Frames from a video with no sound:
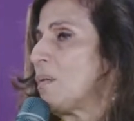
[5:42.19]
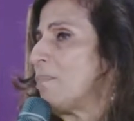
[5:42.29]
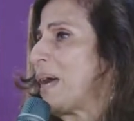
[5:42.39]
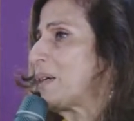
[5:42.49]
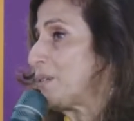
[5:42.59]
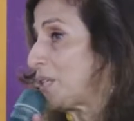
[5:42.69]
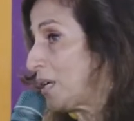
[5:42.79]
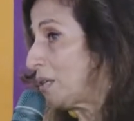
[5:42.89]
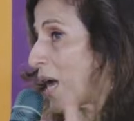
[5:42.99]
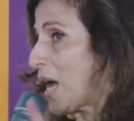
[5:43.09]
my
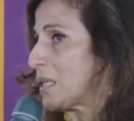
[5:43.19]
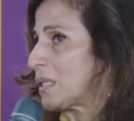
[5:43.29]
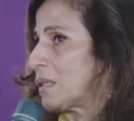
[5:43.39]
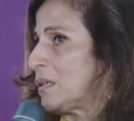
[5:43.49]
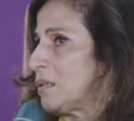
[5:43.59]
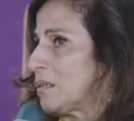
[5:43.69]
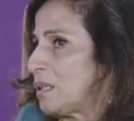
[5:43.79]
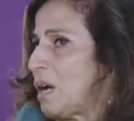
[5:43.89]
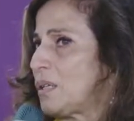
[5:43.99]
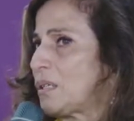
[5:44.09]
career as a
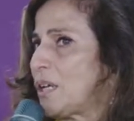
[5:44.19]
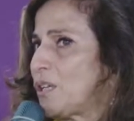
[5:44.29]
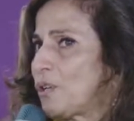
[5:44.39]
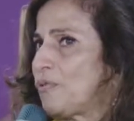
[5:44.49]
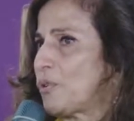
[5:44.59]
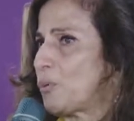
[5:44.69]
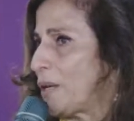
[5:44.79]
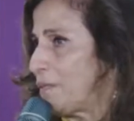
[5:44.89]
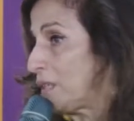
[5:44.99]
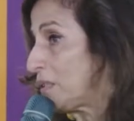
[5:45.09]
Stardust editor for
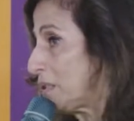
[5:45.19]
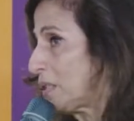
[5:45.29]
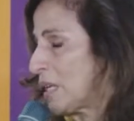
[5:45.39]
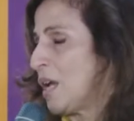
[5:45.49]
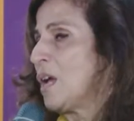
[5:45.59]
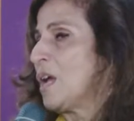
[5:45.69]
12 years,